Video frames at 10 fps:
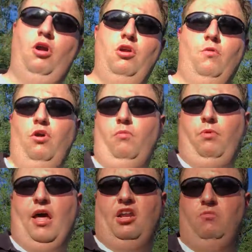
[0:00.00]
Are you a real
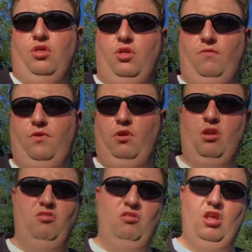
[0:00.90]
blacksmith if you're
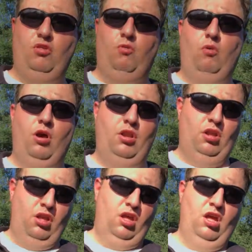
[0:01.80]
using either one?